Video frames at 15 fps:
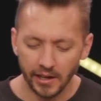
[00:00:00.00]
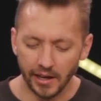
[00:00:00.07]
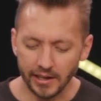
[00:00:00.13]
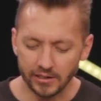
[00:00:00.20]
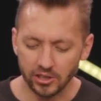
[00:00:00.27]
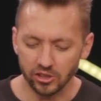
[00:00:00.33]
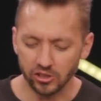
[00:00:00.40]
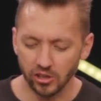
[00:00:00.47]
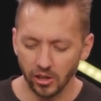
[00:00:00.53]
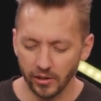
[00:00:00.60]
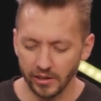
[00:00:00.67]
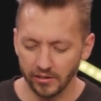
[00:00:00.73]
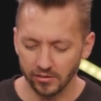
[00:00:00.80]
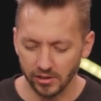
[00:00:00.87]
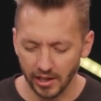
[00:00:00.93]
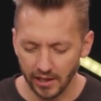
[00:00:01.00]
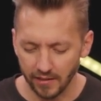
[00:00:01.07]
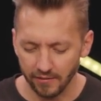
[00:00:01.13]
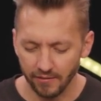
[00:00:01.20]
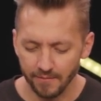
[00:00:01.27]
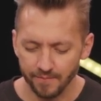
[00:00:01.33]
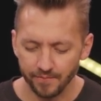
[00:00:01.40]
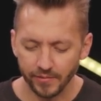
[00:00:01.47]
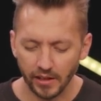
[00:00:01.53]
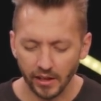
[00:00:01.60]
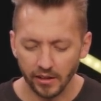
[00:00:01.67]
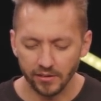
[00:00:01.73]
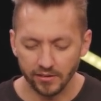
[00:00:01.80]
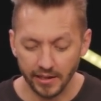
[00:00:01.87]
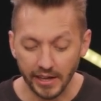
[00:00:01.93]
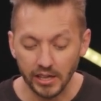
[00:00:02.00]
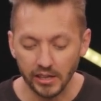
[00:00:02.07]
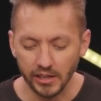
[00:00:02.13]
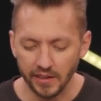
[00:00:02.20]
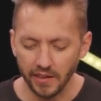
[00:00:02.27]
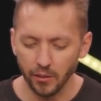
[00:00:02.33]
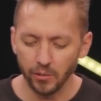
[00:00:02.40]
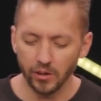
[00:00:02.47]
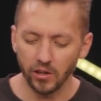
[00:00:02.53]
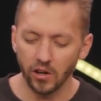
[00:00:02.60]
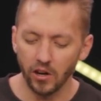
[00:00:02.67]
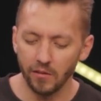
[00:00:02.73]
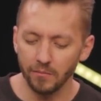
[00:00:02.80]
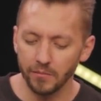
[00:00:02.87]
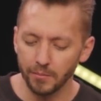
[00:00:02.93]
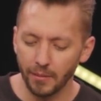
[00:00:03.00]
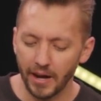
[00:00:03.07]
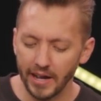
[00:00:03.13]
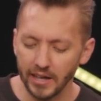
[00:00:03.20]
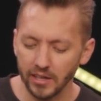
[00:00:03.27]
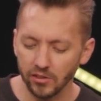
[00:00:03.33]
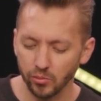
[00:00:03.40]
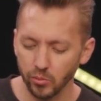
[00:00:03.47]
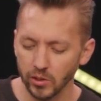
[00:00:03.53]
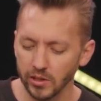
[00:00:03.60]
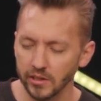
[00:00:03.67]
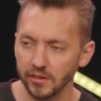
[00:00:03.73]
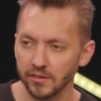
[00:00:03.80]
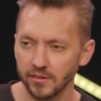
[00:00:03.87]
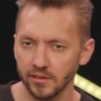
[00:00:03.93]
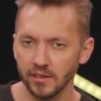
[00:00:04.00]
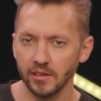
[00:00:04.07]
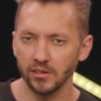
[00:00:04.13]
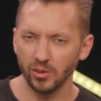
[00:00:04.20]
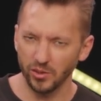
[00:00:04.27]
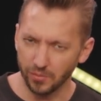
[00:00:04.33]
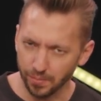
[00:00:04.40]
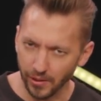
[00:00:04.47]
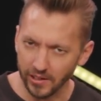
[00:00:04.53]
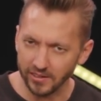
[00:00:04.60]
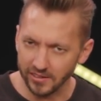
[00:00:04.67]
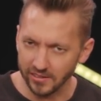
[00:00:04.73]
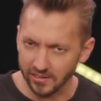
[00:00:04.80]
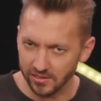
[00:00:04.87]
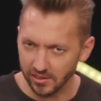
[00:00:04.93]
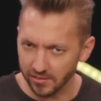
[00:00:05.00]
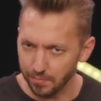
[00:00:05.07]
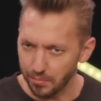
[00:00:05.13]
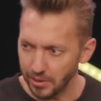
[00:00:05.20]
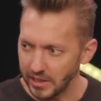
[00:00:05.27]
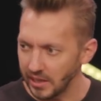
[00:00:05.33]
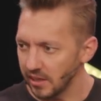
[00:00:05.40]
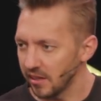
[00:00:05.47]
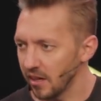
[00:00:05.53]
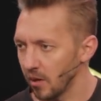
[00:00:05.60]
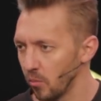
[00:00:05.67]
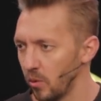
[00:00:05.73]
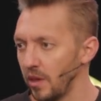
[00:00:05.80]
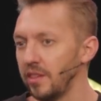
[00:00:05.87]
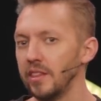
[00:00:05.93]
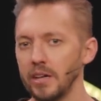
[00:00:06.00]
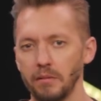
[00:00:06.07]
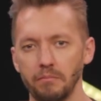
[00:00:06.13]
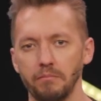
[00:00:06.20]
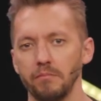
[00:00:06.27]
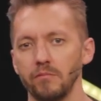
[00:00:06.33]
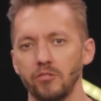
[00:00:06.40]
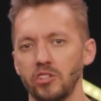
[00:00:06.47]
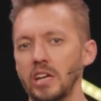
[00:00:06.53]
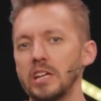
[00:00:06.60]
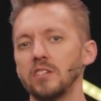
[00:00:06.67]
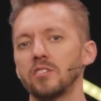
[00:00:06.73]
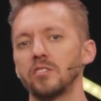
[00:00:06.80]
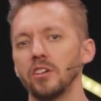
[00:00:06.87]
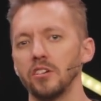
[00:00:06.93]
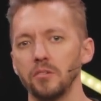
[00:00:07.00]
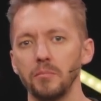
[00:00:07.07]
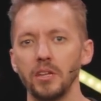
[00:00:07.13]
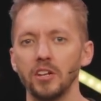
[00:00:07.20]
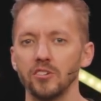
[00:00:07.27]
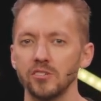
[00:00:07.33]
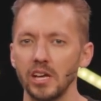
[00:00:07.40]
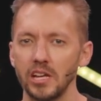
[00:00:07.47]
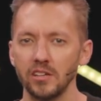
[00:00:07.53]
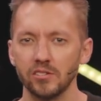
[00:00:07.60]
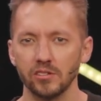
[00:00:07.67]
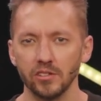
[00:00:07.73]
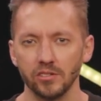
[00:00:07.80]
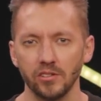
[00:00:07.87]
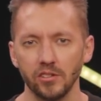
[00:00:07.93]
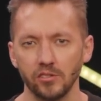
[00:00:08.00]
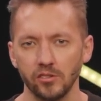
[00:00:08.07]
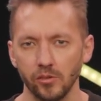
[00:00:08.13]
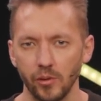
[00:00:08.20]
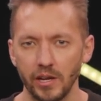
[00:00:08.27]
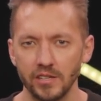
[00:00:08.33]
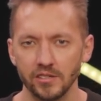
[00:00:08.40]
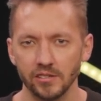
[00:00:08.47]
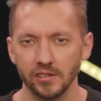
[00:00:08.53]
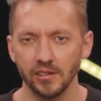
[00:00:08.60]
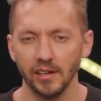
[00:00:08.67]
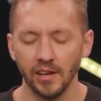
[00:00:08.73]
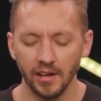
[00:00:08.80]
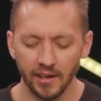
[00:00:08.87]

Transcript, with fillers: uh, to show his love. Secondly, they were calmed by his words. So his presence, just being there with them, changed their demeanor, changed their situation.